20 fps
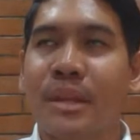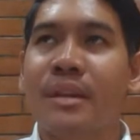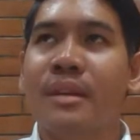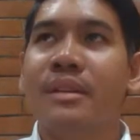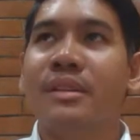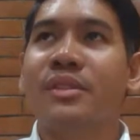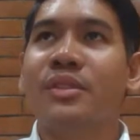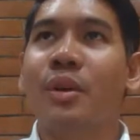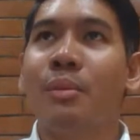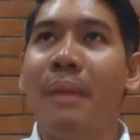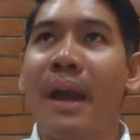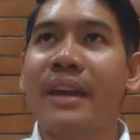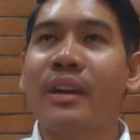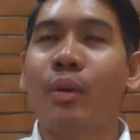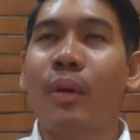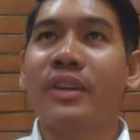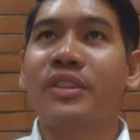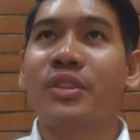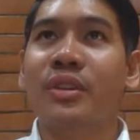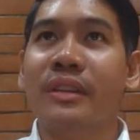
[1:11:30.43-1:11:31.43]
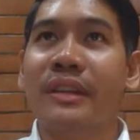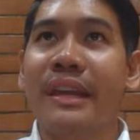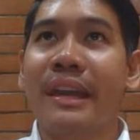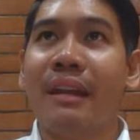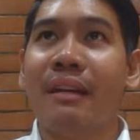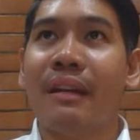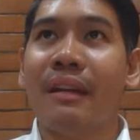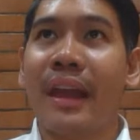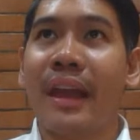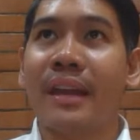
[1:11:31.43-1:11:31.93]
So, my question
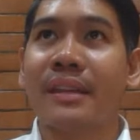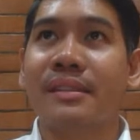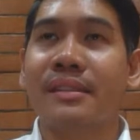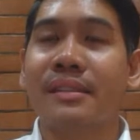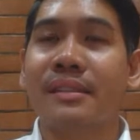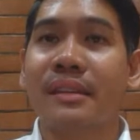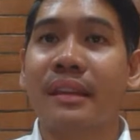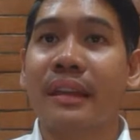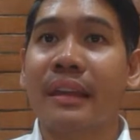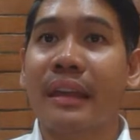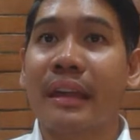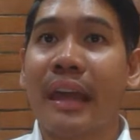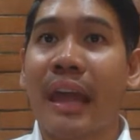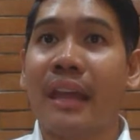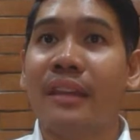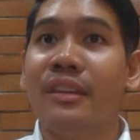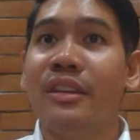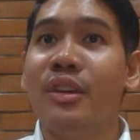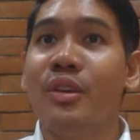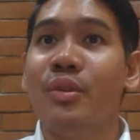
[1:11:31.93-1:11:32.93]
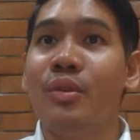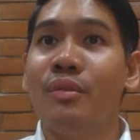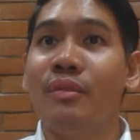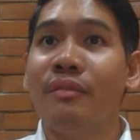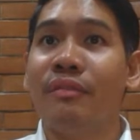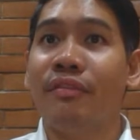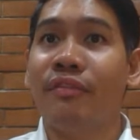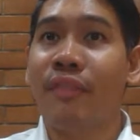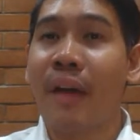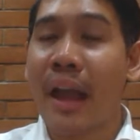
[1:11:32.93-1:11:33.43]
here is can you
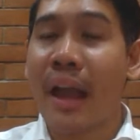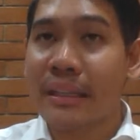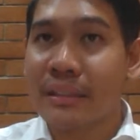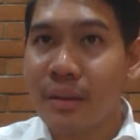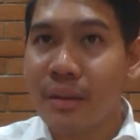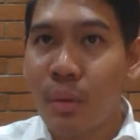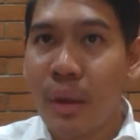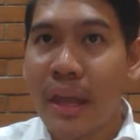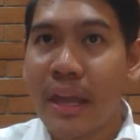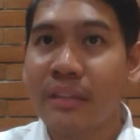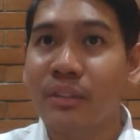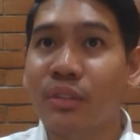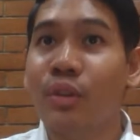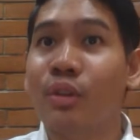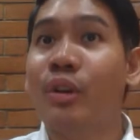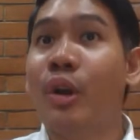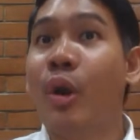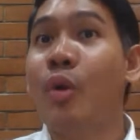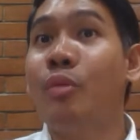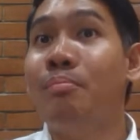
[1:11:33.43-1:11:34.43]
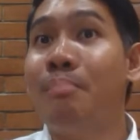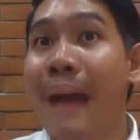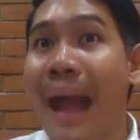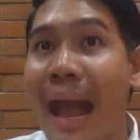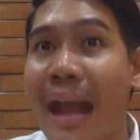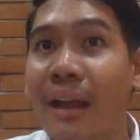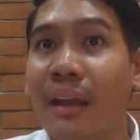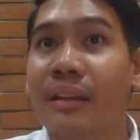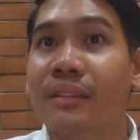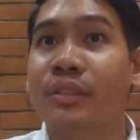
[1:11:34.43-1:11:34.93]
find a way to go
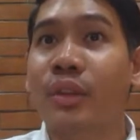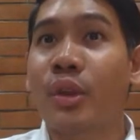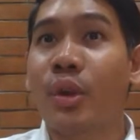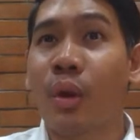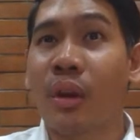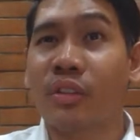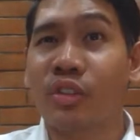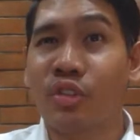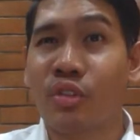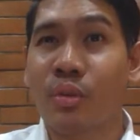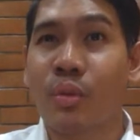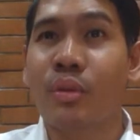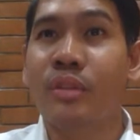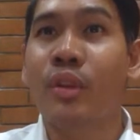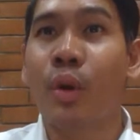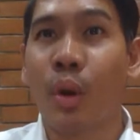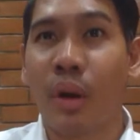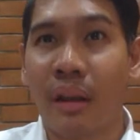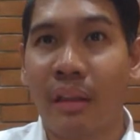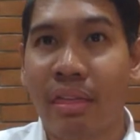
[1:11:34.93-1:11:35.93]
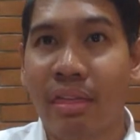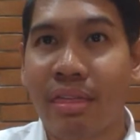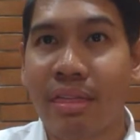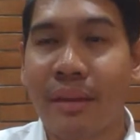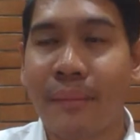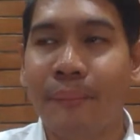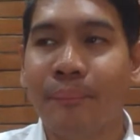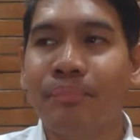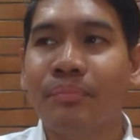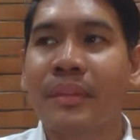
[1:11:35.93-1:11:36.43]
back to your true north?
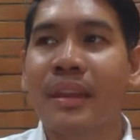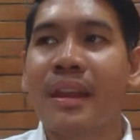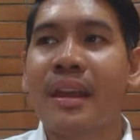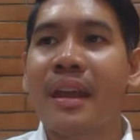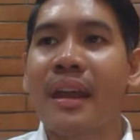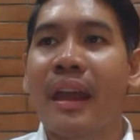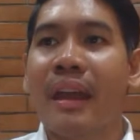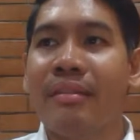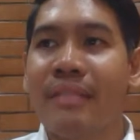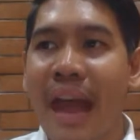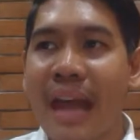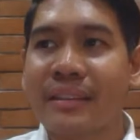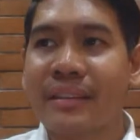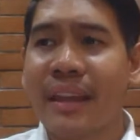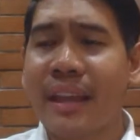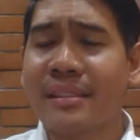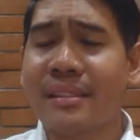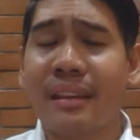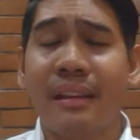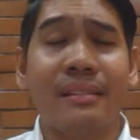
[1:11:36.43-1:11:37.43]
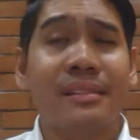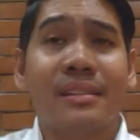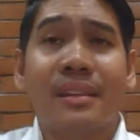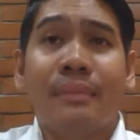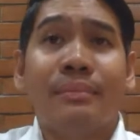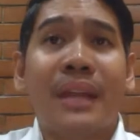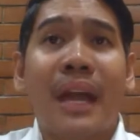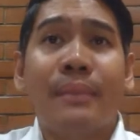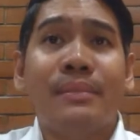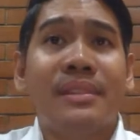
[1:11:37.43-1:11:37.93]
And that is
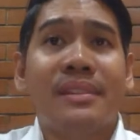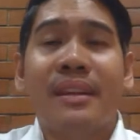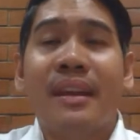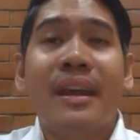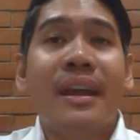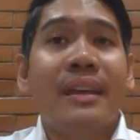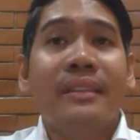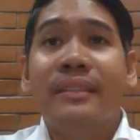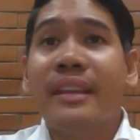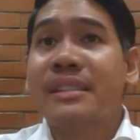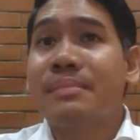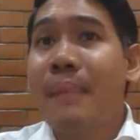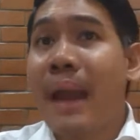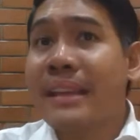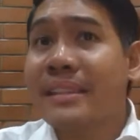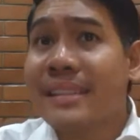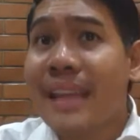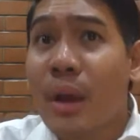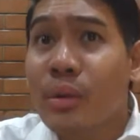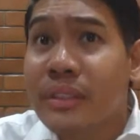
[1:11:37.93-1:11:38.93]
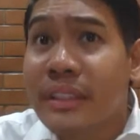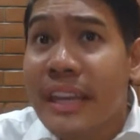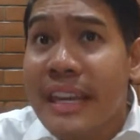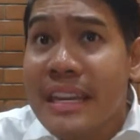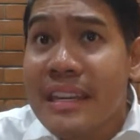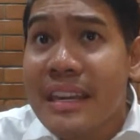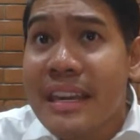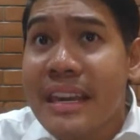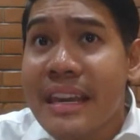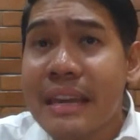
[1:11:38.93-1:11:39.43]
sometimes this might sound
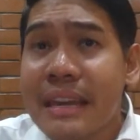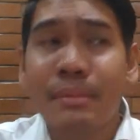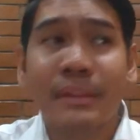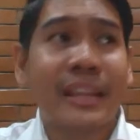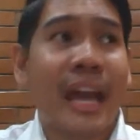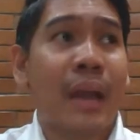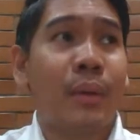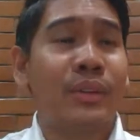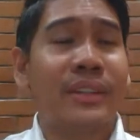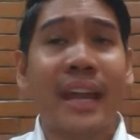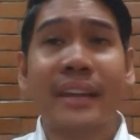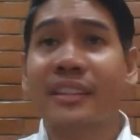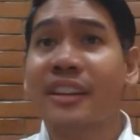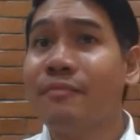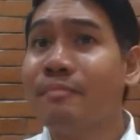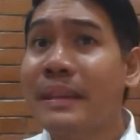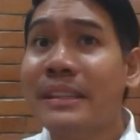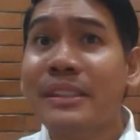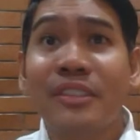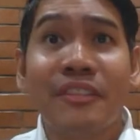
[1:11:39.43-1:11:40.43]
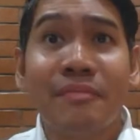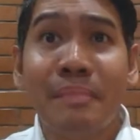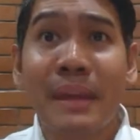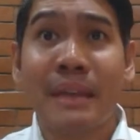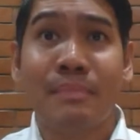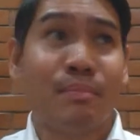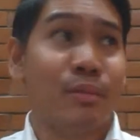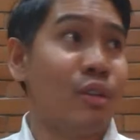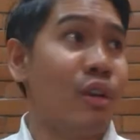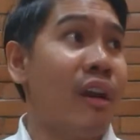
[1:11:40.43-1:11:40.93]
geeky, but I would get a piece of
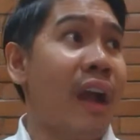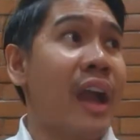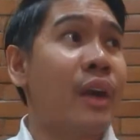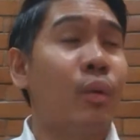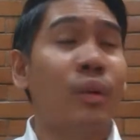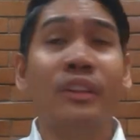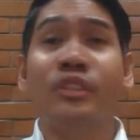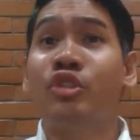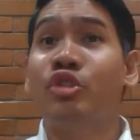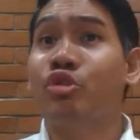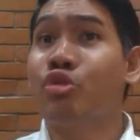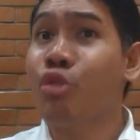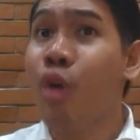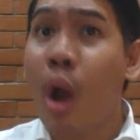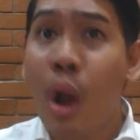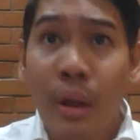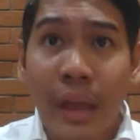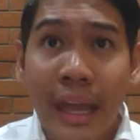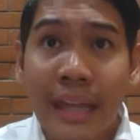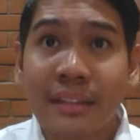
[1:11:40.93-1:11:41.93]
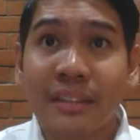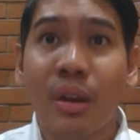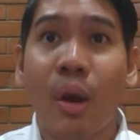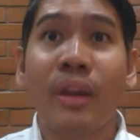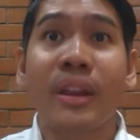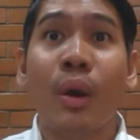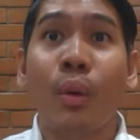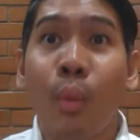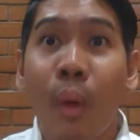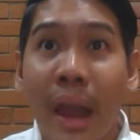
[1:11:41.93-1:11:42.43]
paper or I will draw it on
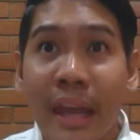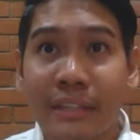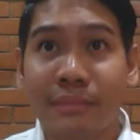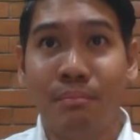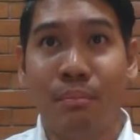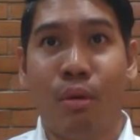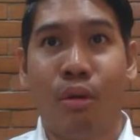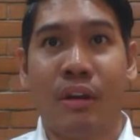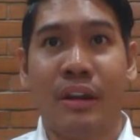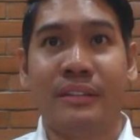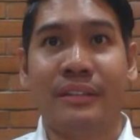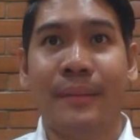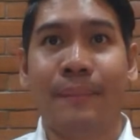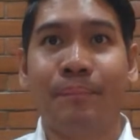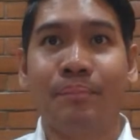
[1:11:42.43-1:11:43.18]
a whiteboard